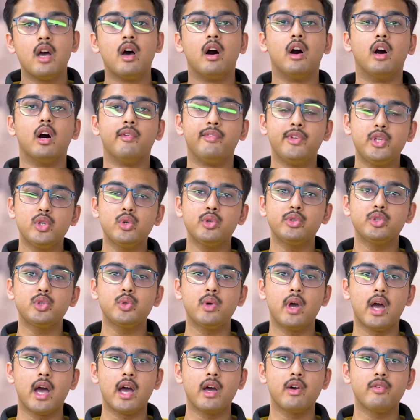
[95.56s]
Uh, we used
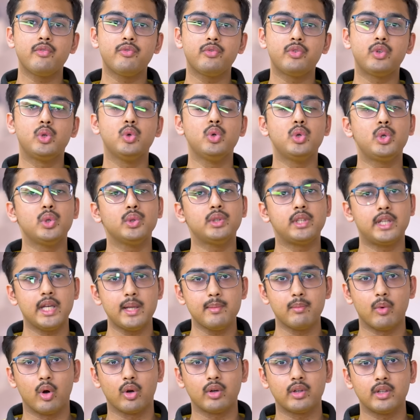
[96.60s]
to have two to three
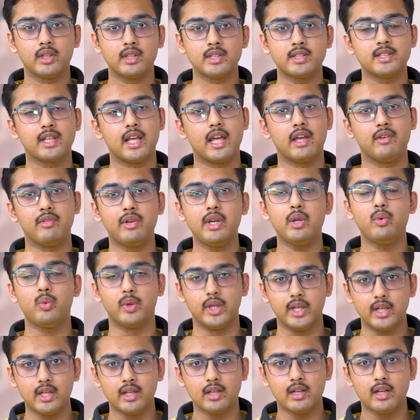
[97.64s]
mock tests every
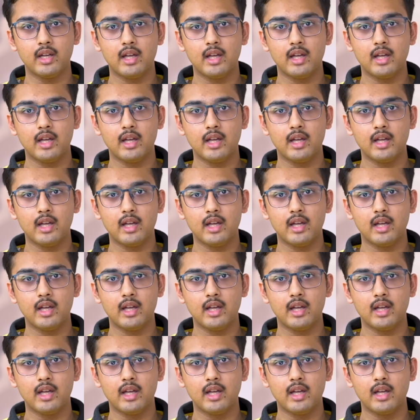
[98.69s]
week,